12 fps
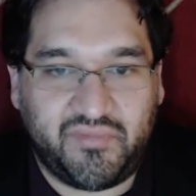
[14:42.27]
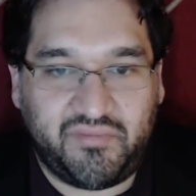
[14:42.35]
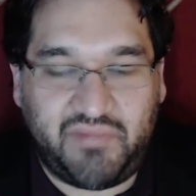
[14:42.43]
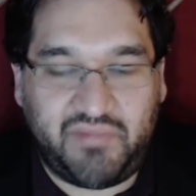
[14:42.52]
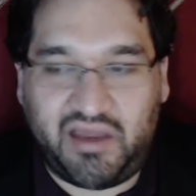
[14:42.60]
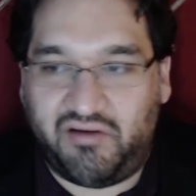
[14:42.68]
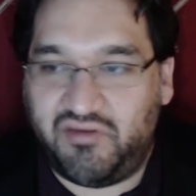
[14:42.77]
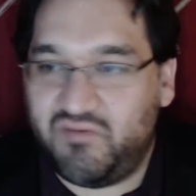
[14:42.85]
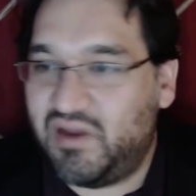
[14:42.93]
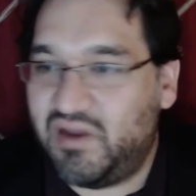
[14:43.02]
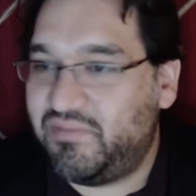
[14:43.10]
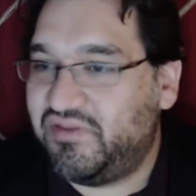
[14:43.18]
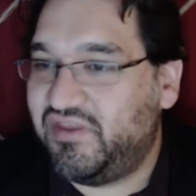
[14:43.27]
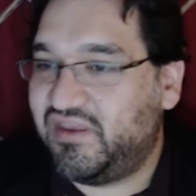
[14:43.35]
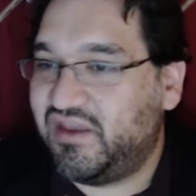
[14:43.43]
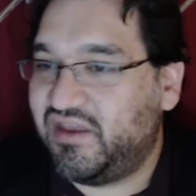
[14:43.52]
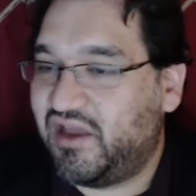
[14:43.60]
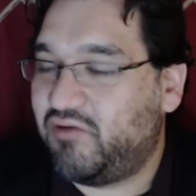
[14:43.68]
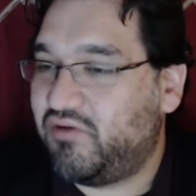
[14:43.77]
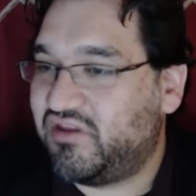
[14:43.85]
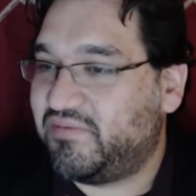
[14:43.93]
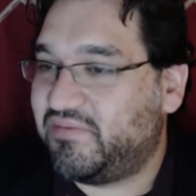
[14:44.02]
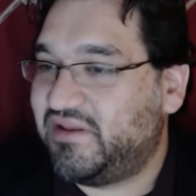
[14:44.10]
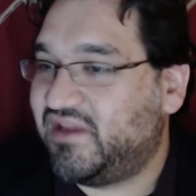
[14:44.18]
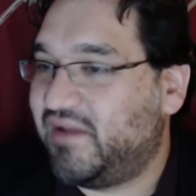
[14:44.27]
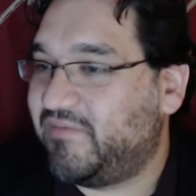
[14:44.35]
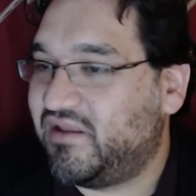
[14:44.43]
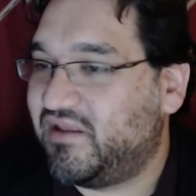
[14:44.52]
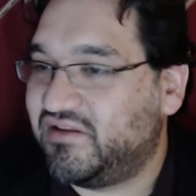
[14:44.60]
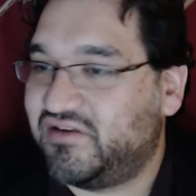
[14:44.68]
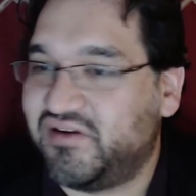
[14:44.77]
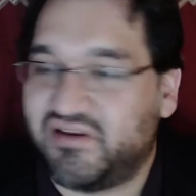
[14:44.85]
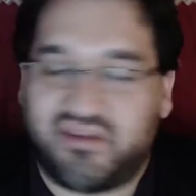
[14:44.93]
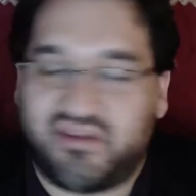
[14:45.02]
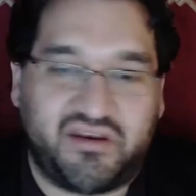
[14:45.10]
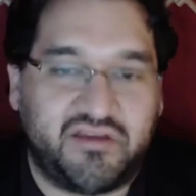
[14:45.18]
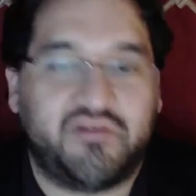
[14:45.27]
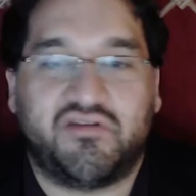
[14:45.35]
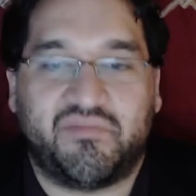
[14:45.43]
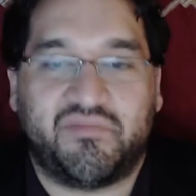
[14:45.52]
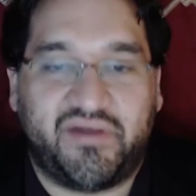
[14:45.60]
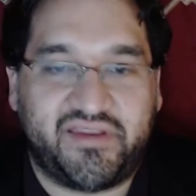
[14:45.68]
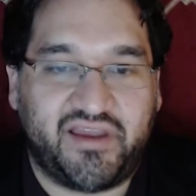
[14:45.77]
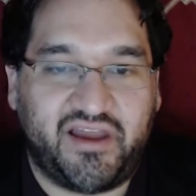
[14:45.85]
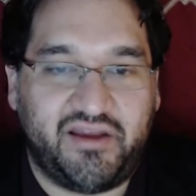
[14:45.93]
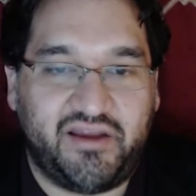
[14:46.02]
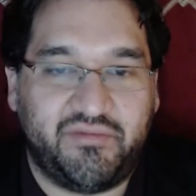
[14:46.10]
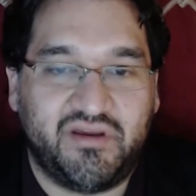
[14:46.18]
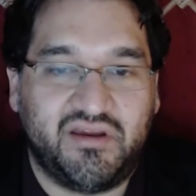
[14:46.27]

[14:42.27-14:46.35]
Now, you might be thinking, I don't want to spend time volunteering. It's not a good use of my time.